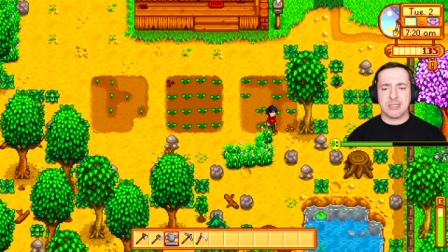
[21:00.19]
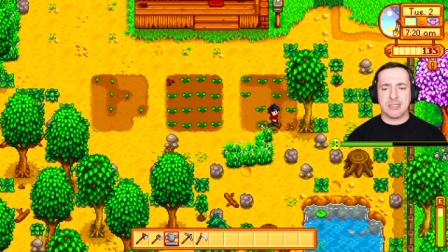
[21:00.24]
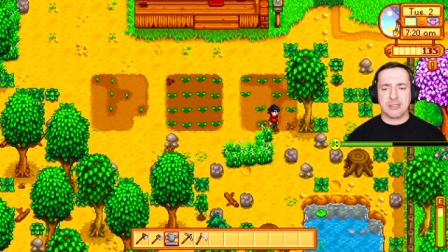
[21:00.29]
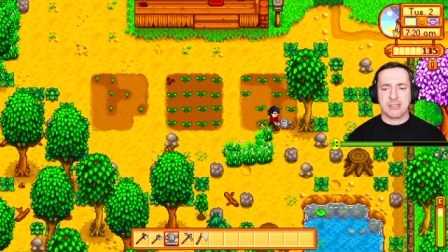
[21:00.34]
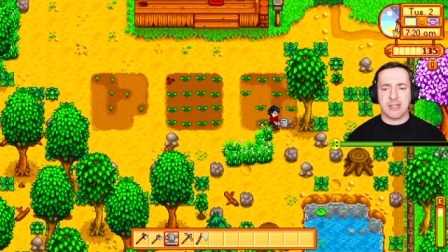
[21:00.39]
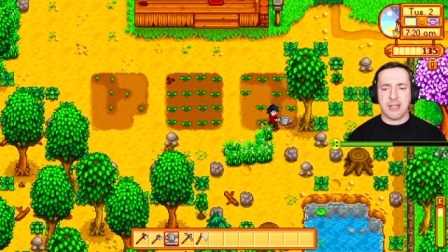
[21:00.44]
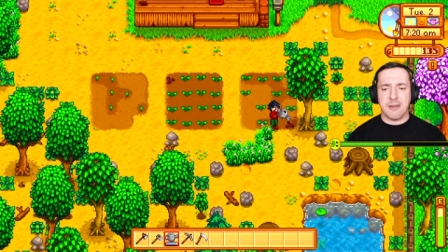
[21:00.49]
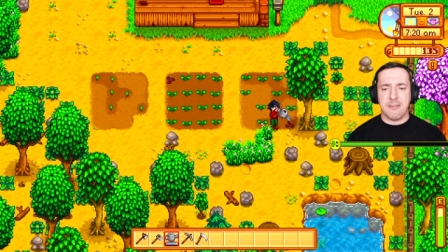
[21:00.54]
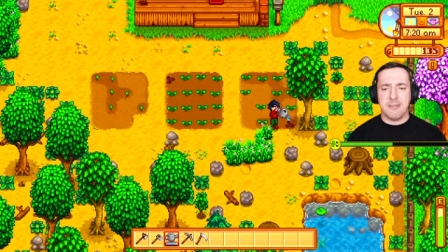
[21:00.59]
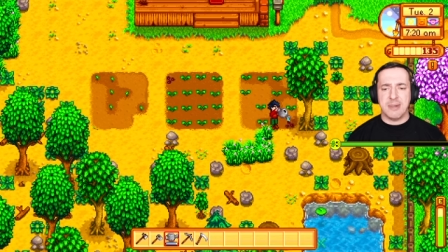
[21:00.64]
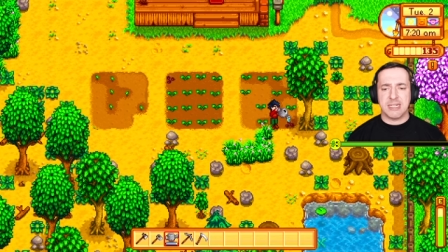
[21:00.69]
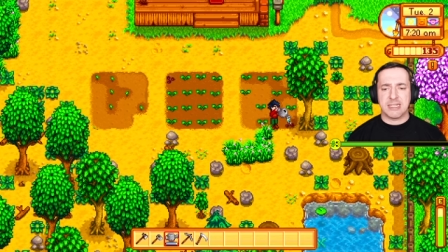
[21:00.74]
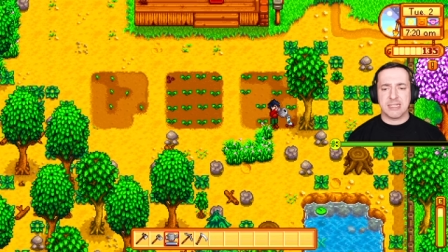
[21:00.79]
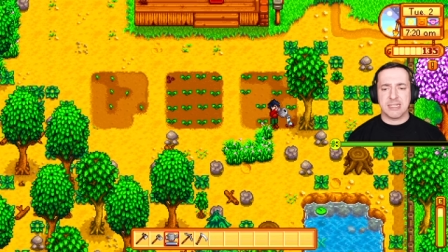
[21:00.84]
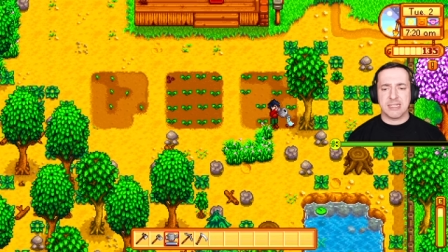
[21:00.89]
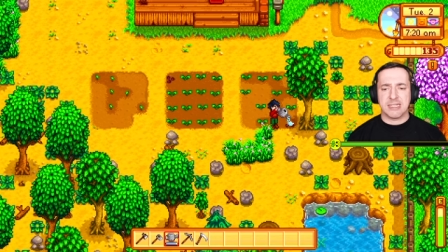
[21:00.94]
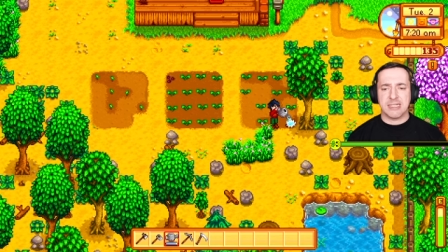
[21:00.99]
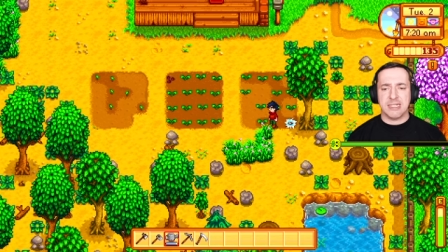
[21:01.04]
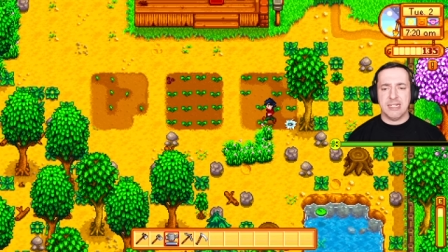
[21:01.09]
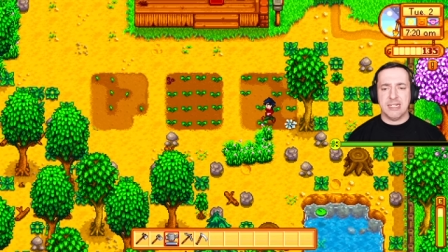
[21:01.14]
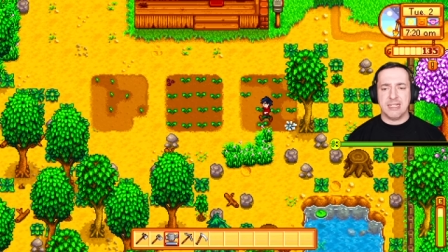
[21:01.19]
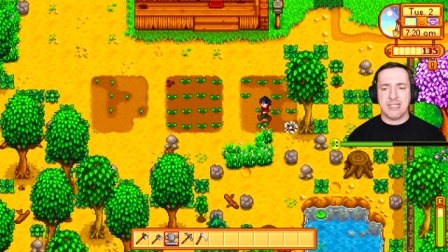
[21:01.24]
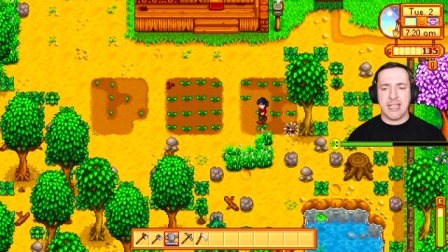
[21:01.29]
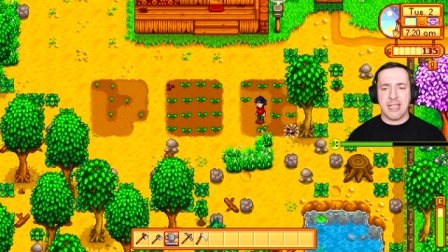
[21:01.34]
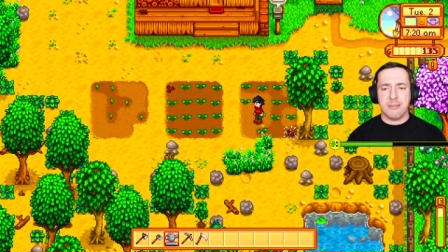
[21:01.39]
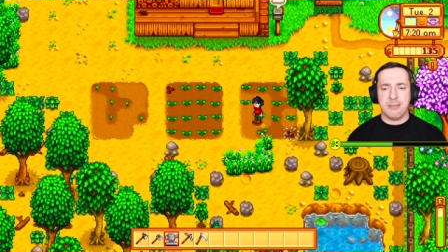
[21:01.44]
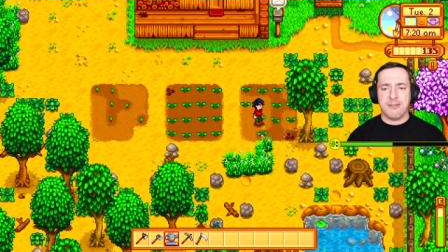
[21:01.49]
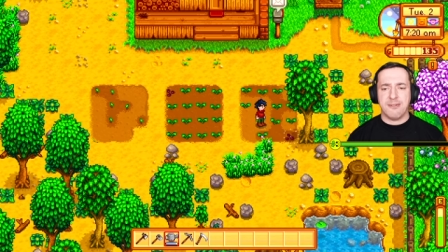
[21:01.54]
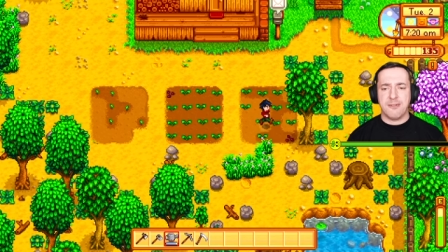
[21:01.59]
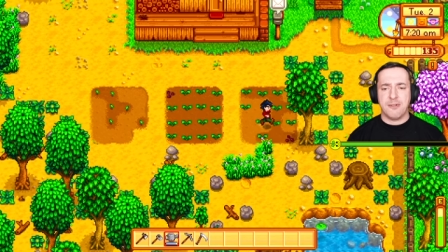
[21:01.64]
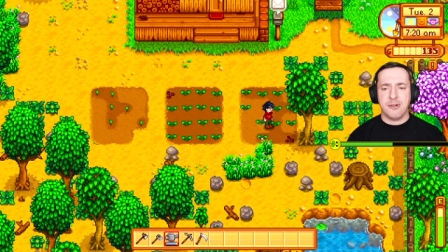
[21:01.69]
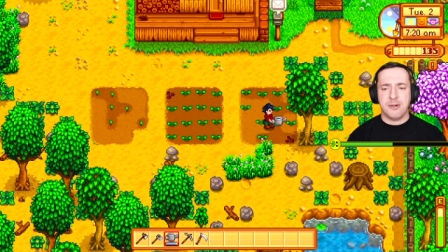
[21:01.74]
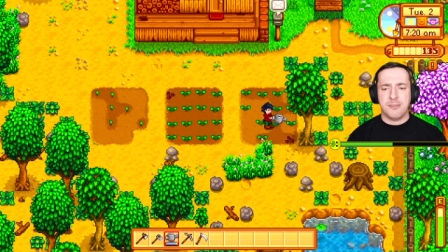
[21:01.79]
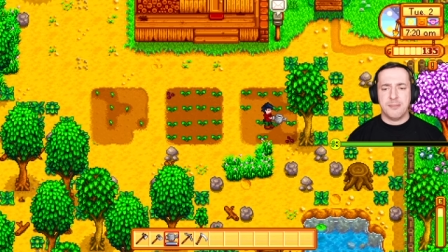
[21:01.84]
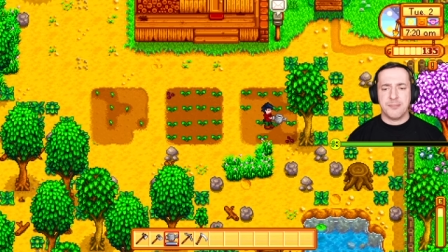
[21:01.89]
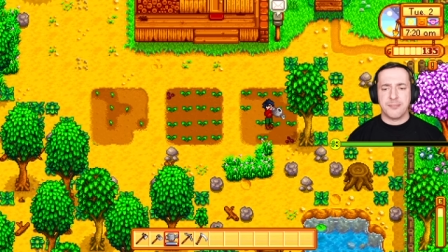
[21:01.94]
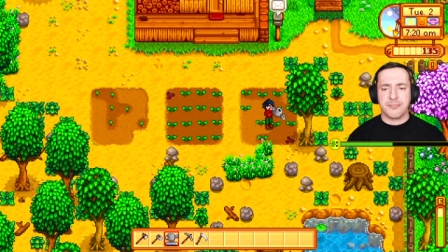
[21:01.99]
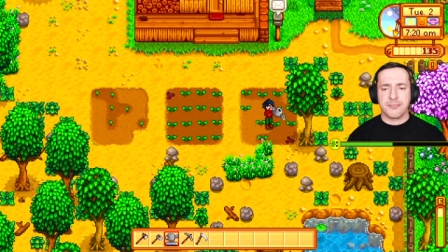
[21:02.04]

So like I missed a seed there before.